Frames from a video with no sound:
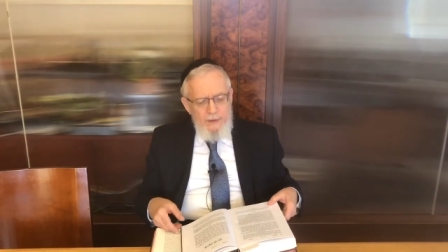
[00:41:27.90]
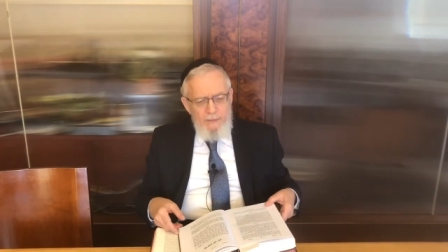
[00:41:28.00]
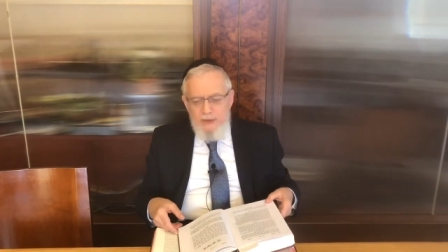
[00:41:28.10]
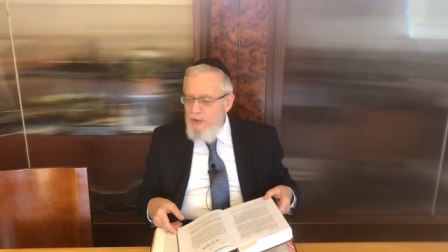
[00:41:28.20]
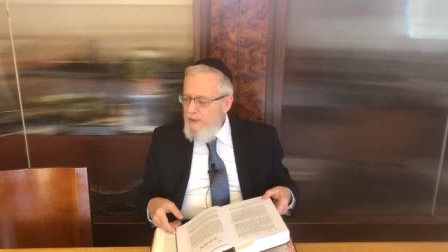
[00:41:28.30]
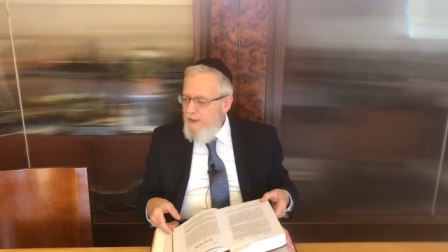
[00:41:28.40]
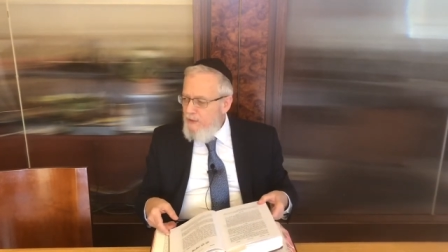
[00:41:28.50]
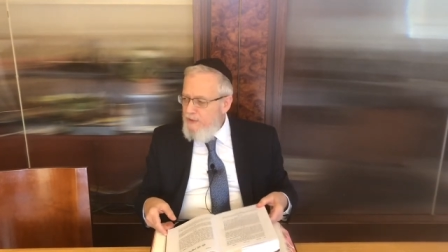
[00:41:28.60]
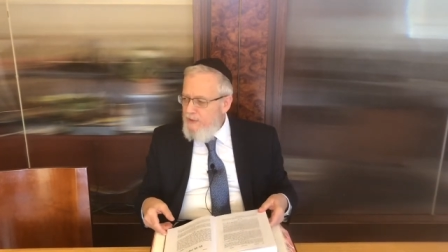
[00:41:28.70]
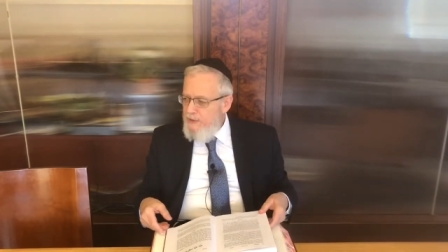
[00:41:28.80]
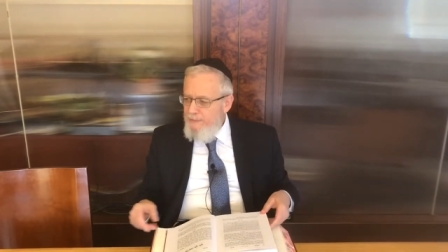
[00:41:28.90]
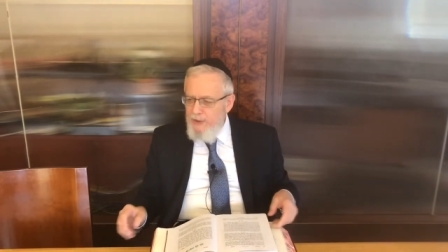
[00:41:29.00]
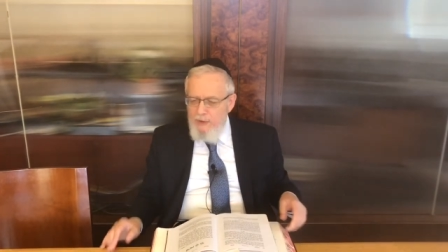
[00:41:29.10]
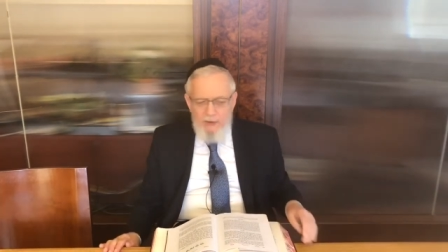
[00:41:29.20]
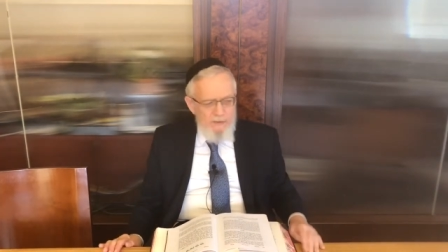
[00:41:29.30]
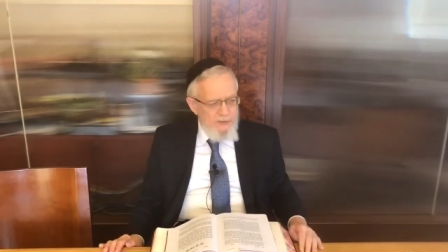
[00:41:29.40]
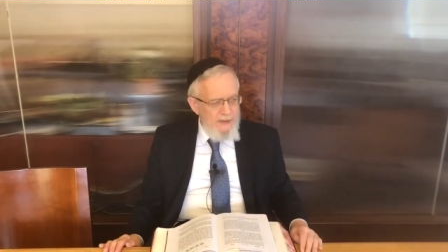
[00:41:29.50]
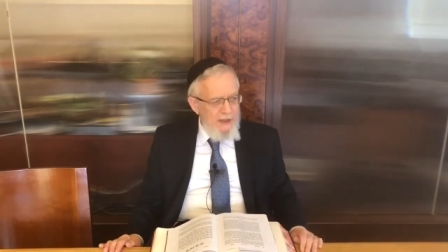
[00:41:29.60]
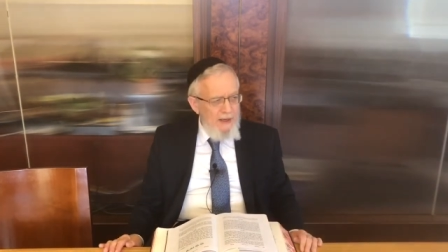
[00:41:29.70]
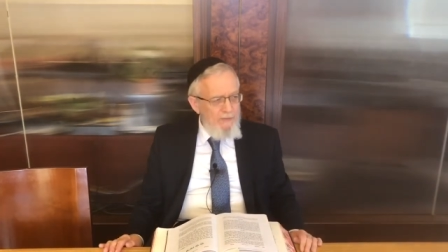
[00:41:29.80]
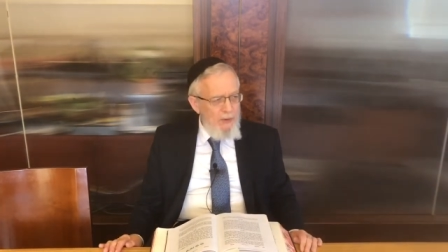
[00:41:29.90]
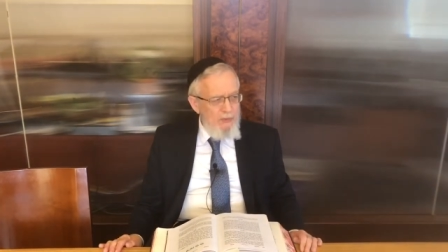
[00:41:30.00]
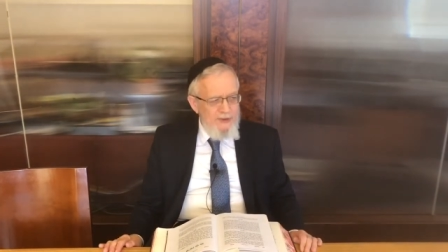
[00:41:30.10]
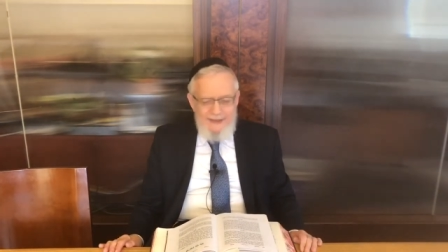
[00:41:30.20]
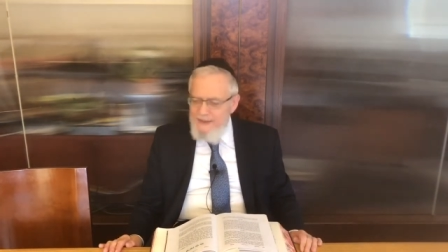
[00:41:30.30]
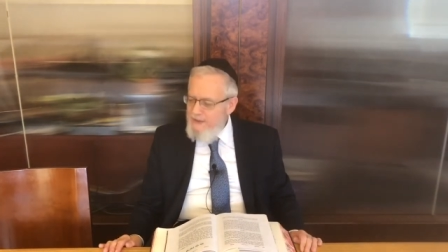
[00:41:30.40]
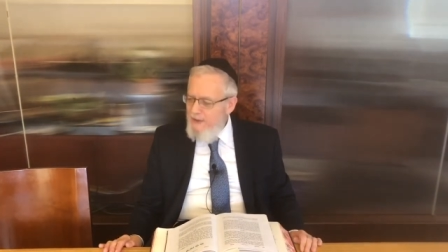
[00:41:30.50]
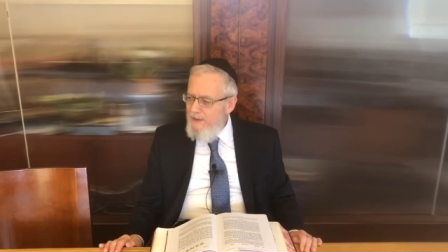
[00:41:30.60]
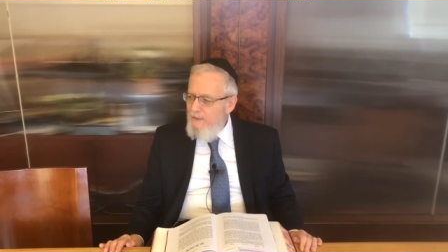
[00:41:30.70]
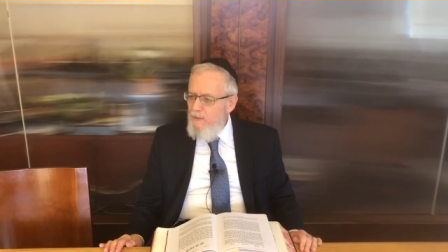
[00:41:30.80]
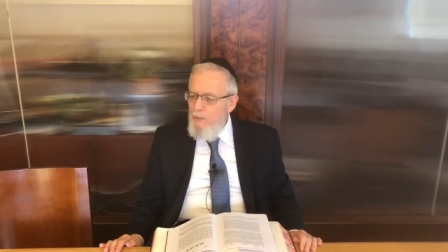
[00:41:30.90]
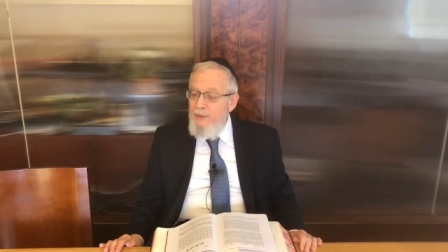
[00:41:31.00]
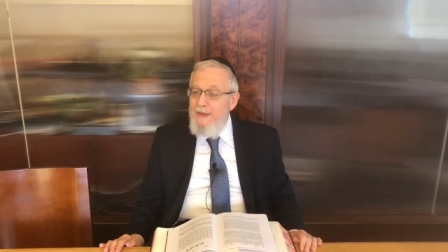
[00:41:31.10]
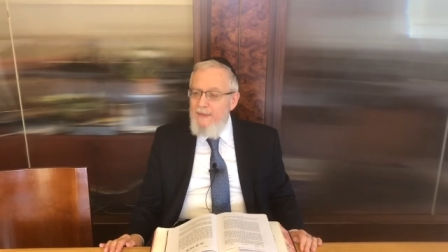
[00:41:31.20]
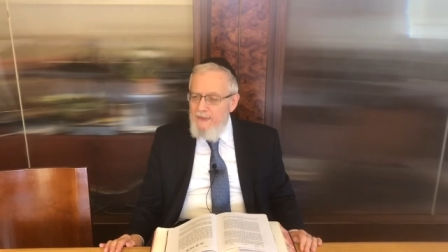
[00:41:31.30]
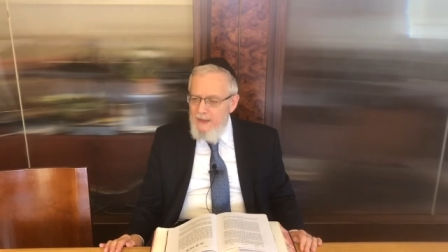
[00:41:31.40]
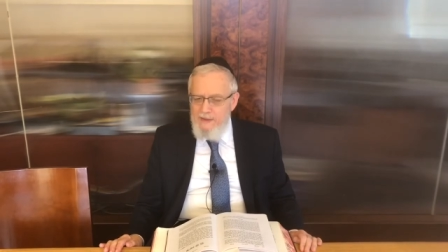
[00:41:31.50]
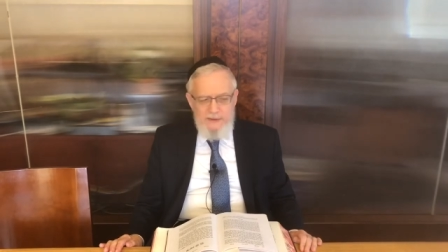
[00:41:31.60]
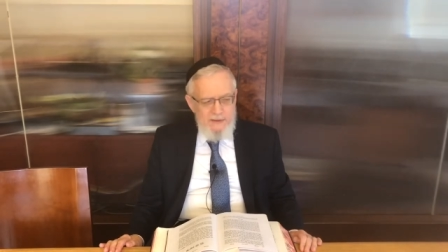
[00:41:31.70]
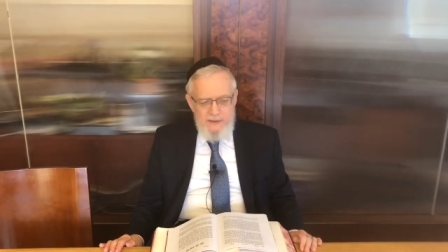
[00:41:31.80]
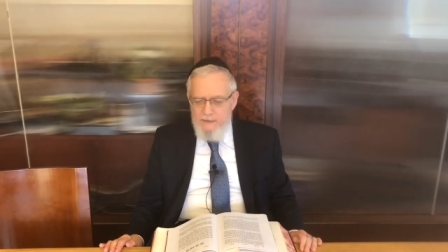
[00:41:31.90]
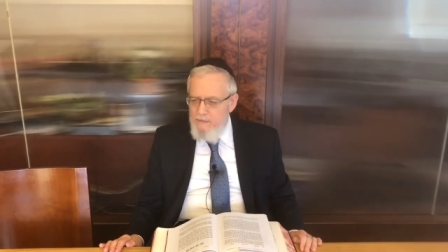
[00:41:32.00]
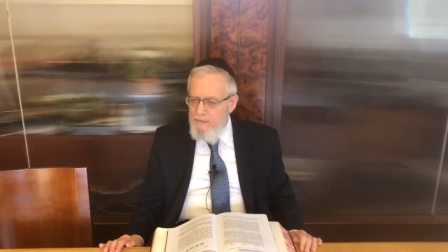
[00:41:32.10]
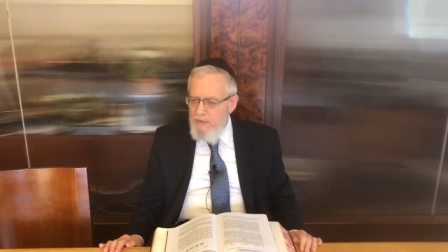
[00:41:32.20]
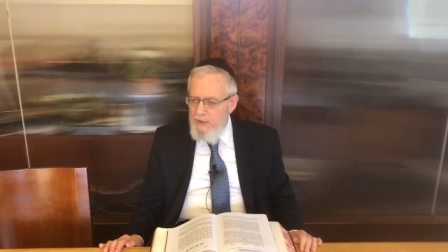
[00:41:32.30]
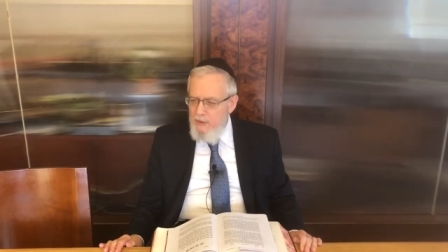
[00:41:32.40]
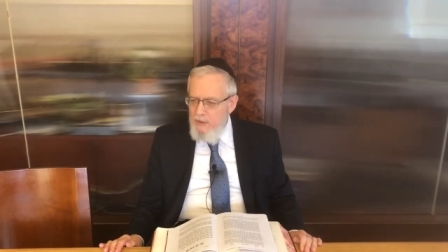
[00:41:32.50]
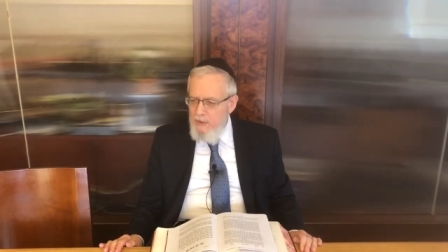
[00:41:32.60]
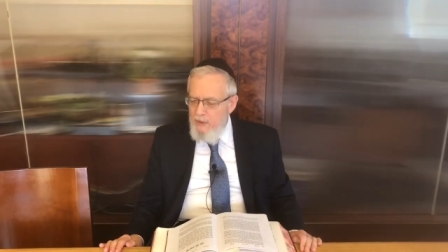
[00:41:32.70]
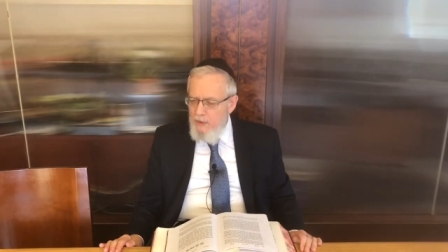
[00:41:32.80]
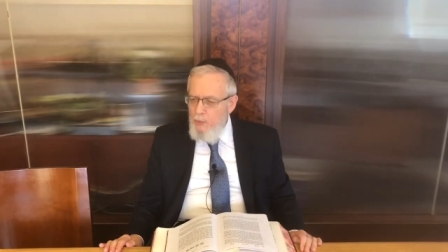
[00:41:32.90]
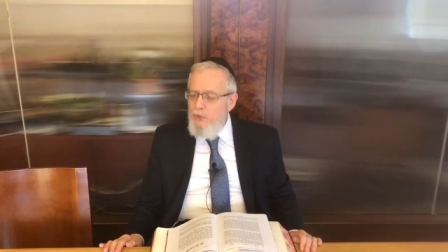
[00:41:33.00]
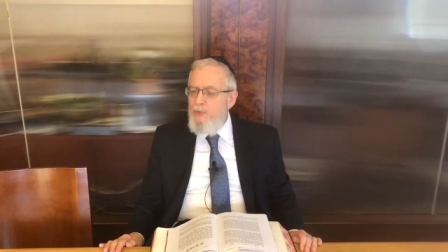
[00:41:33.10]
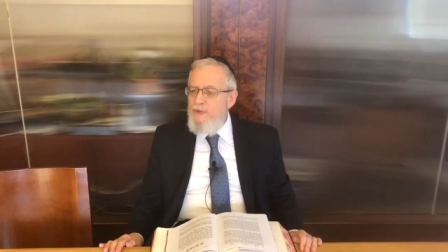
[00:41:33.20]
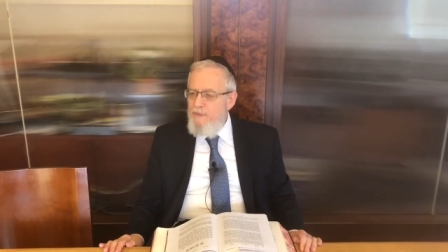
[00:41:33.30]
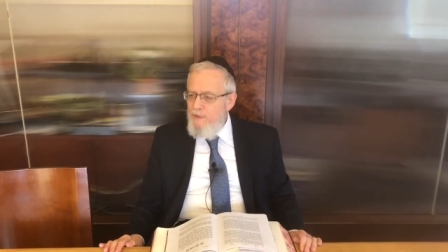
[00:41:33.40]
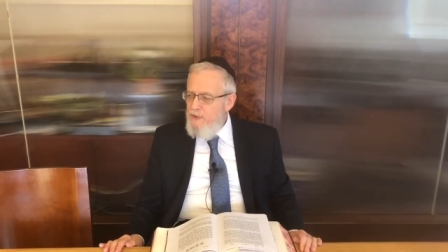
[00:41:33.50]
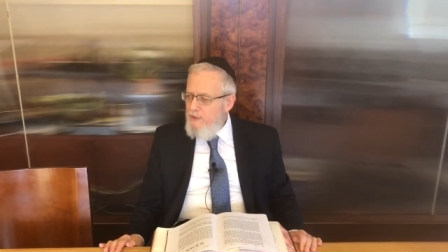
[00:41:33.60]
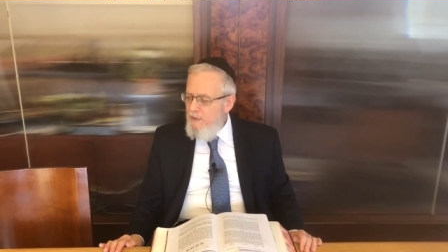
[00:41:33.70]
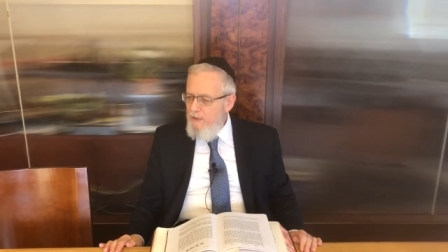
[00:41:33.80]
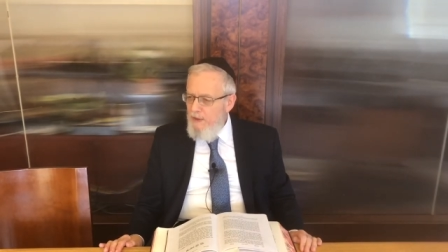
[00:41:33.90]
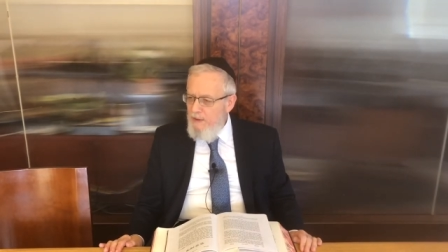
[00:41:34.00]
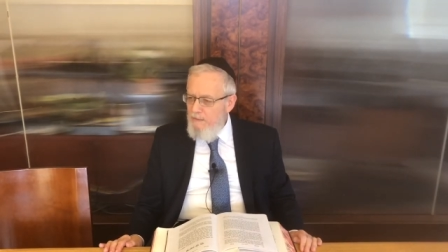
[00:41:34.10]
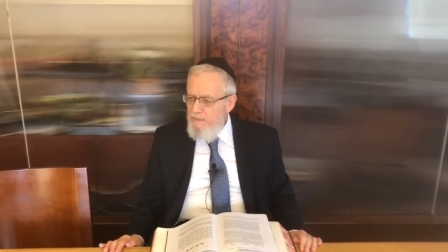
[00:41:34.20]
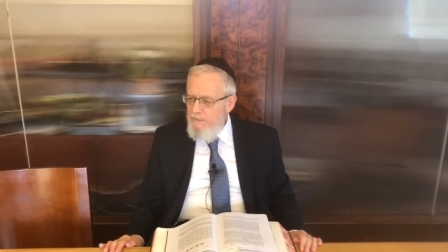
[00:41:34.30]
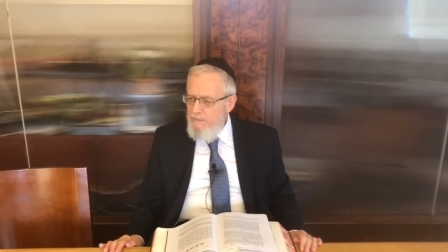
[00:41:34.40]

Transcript: The Mishnah tells us in Pirkei Avos that Avram was tested in, with 10 tests. Which was the first of the 10?